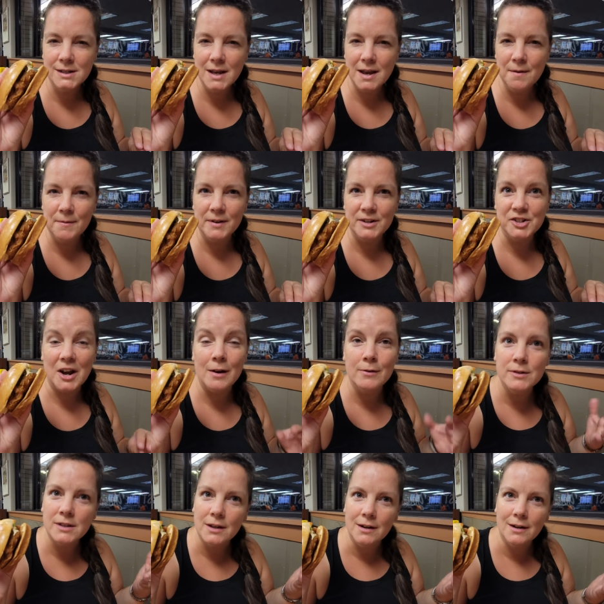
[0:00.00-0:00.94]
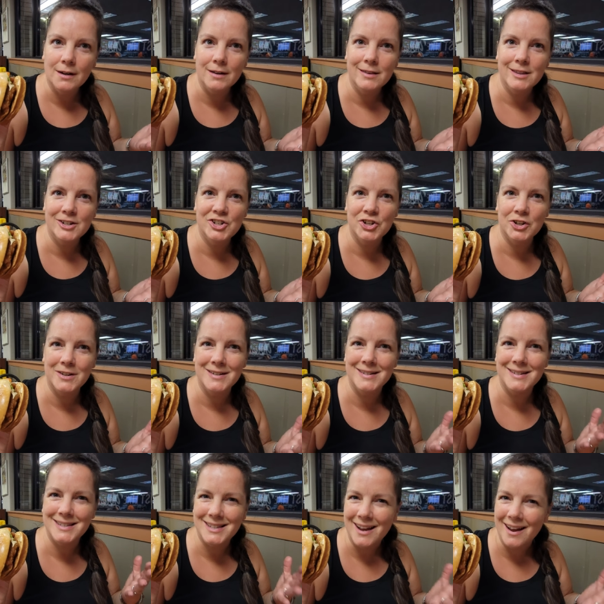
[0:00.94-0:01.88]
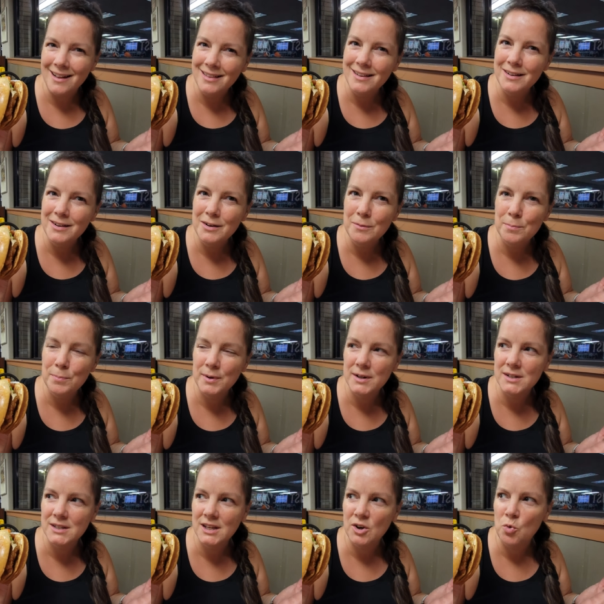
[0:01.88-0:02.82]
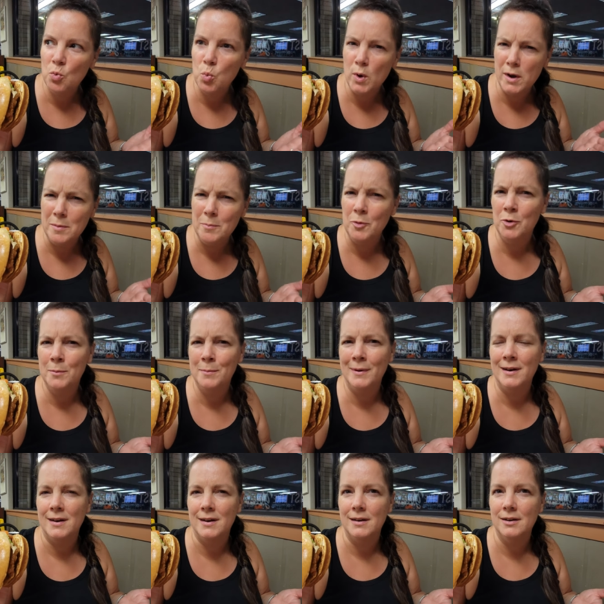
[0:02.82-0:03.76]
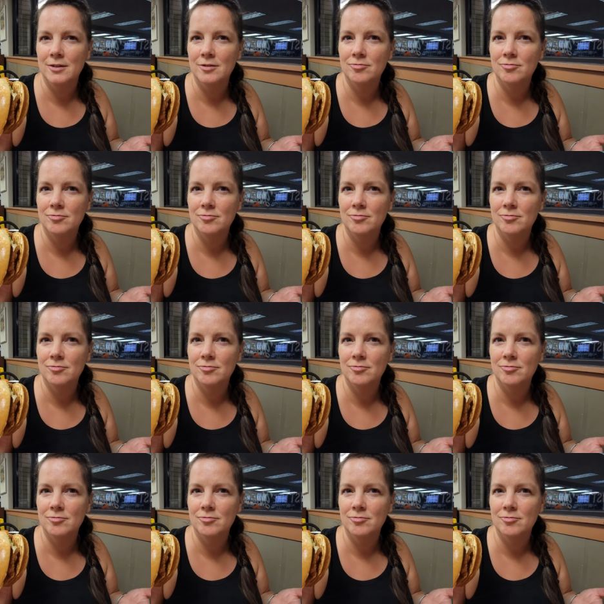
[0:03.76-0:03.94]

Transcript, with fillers: Chicken sandwich. I was gonna get the chicken salad, but it's like way more money.